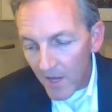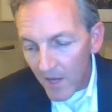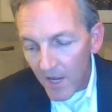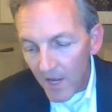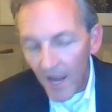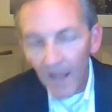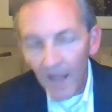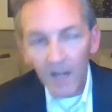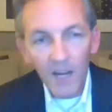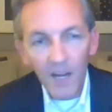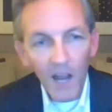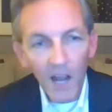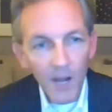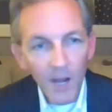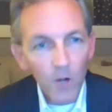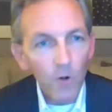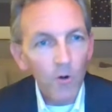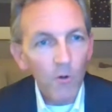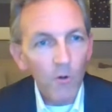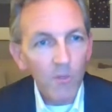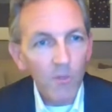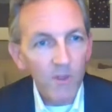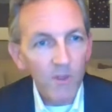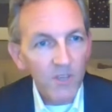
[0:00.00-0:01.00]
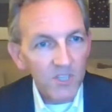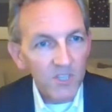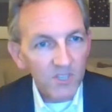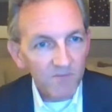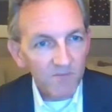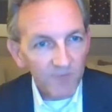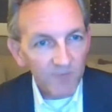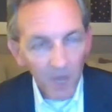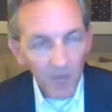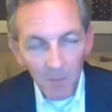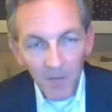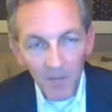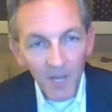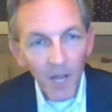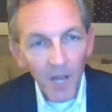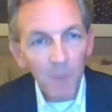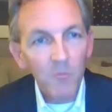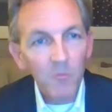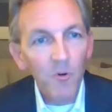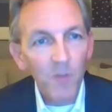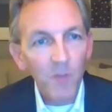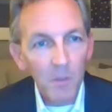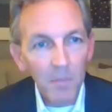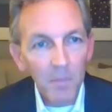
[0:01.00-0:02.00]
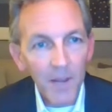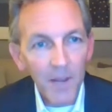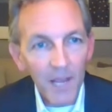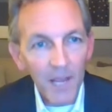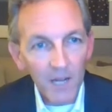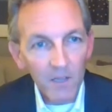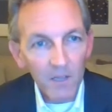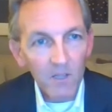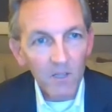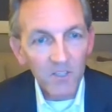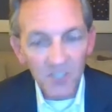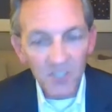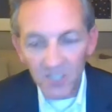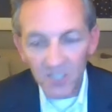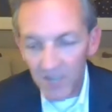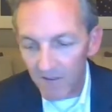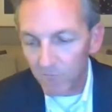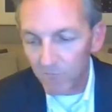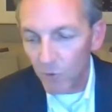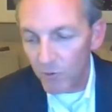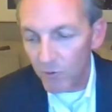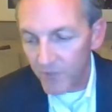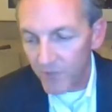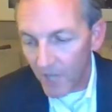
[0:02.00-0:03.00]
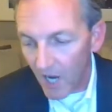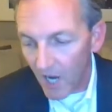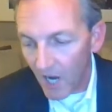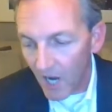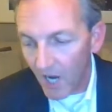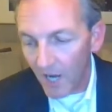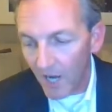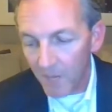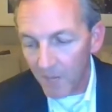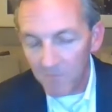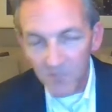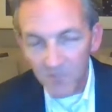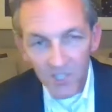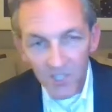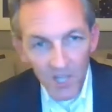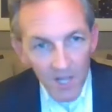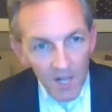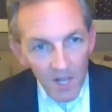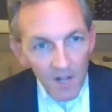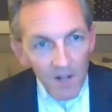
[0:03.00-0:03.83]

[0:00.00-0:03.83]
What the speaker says: and I heard this from a number of the panelists several times,